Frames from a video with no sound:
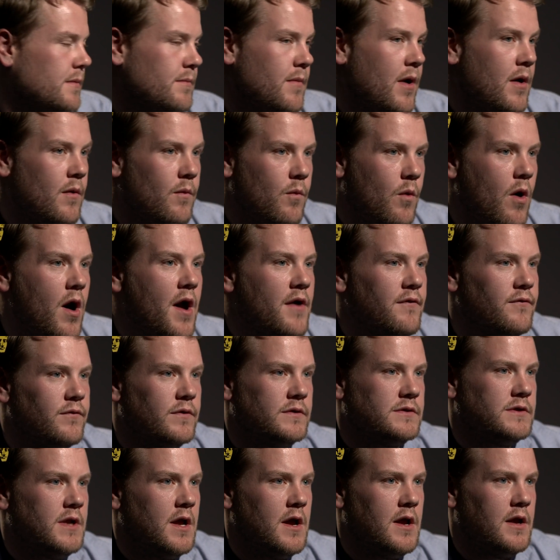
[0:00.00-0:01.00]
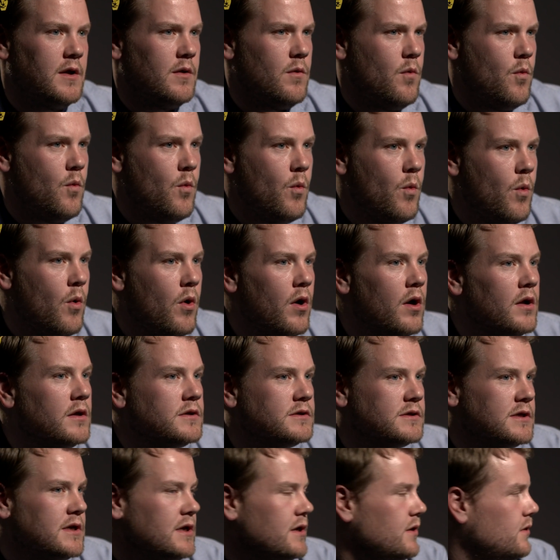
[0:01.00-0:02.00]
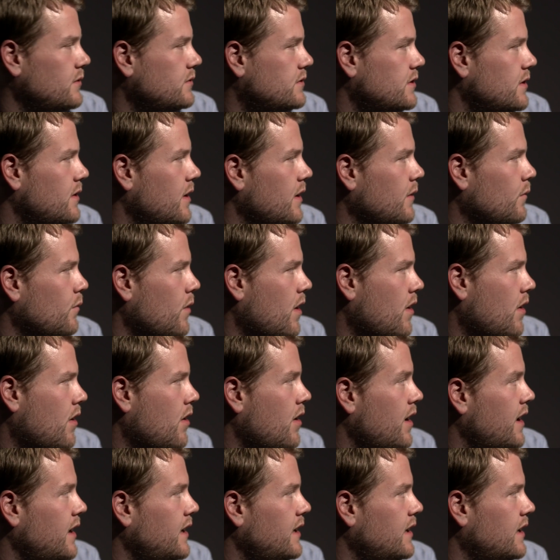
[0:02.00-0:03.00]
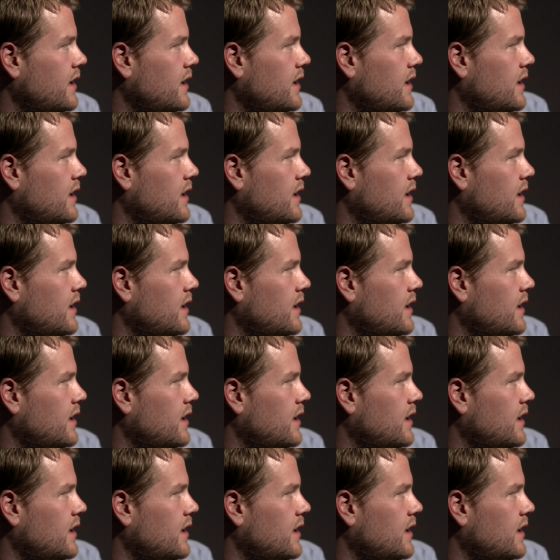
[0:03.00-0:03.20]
My wife was like, what are you doing? Well, I